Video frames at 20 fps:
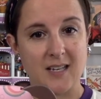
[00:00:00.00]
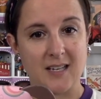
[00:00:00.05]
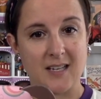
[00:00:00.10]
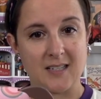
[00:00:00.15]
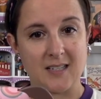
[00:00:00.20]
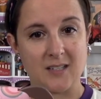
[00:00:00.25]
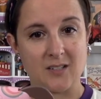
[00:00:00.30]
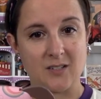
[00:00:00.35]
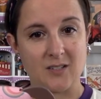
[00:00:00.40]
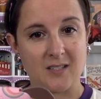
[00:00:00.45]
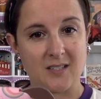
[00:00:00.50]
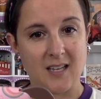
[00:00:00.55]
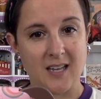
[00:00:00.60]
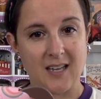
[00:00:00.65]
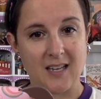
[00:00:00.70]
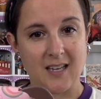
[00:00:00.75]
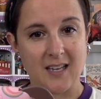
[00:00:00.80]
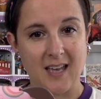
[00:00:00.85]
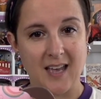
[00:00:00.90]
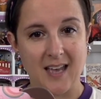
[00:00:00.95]
and looks
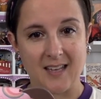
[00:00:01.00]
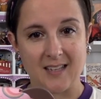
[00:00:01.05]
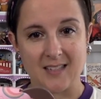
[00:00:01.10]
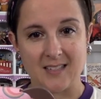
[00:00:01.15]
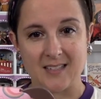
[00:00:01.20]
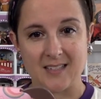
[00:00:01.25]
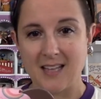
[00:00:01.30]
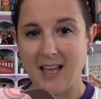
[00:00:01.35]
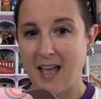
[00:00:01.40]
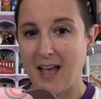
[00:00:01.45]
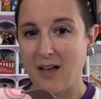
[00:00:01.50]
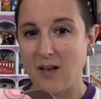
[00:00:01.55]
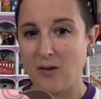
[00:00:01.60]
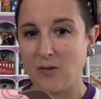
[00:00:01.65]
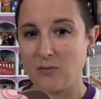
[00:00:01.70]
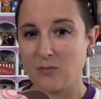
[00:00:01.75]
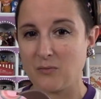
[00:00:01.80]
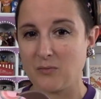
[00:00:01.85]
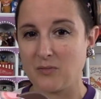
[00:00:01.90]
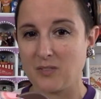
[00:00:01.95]
like it has
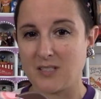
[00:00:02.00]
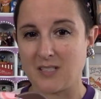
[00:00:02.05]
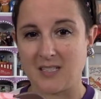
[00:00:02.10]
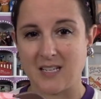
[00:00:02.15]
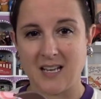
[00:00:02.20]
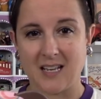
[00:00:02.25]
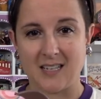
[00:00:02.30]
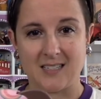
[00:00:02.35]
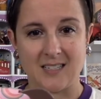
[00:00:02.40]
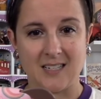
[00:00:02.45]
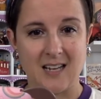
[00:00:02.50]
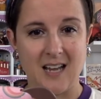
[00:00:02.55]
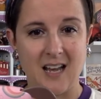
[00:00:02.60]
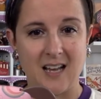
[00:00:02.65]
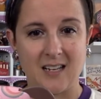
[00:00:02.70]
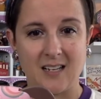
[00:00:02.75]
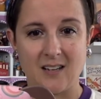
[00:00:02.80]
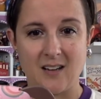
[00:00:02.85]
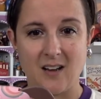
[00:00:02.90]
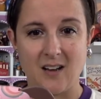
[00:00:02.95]
sound and has an
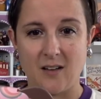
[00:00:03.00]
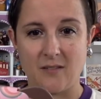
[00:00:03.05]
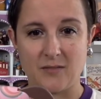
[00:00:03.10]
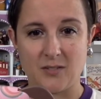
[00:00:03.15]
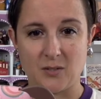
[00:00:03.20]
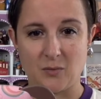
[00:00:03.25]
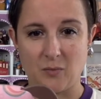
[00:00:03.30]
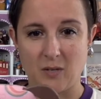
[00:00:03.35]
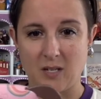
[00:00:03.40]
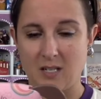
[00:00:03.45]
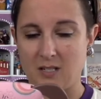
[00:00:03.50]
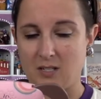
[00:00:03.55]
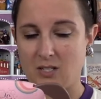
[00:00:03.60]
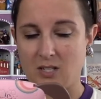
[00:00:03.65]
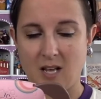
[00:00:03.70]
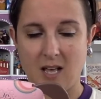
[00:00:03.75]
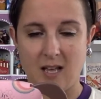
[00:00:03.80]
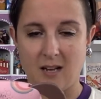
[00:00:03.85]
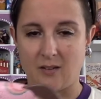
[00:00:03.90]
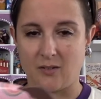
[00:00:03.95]
on and off switch.
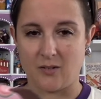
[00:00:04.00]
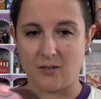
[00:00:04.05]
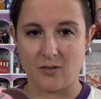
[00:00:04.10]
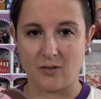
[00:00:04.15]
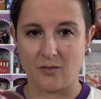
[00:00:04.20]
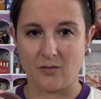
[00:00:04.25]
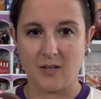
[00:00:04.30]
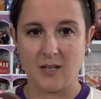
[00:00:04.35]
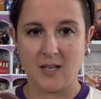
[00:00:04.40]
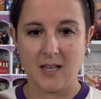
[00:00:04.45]
I don't know.